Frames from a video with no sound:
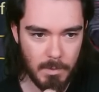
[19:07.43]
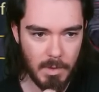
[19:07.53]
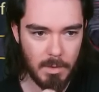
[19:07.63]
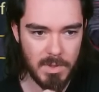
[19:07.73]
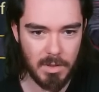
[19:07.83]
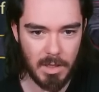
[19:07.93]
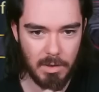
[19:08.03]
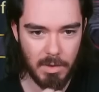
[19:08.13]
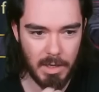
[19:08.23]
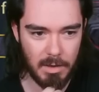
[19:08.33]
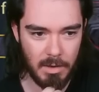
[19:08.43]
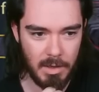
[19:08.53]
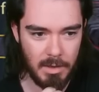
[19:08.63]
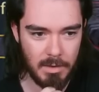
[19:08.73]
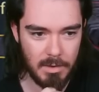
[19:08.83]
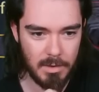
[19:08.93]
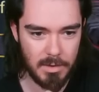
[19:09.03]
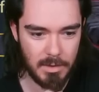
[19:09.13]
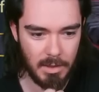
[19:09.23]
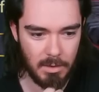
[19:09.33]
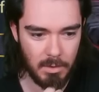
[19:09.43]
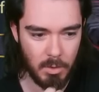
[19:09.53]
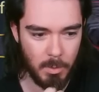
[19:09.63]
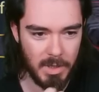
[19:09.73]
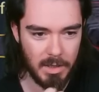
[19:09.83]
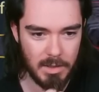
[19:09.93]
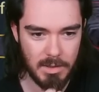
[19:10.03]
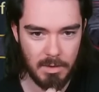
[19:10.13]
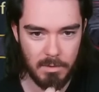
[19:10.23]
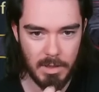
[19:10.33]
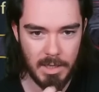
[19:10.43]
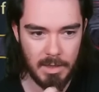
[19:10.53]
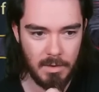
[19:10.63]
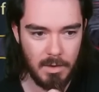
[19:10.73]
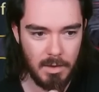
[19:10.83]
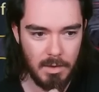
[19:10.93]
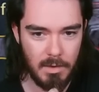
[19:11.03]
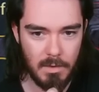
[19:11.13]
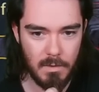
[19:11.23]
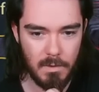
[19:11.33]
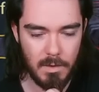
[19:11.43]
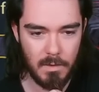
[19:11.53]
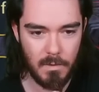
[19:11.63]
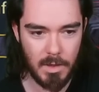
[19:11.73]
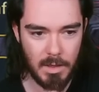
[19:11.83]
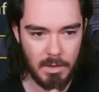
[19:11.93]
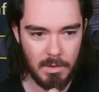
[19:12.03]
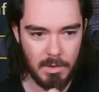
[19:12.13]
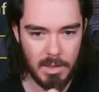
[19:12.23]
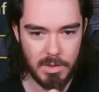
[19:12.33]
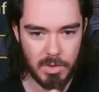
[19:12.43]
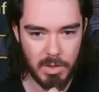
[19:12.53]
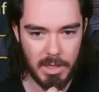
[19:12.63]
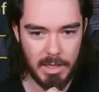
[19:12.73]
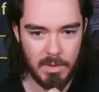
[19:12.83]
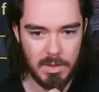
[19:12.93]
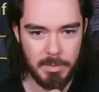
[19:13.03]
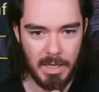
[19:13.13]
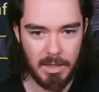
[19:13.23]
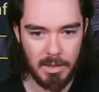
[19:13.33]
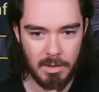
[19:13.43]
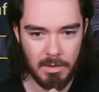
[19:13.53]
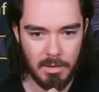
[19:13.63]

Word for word: I'm just going to kill that guy, because ain't nobody got time for that. And um, let's just try to outspeed here.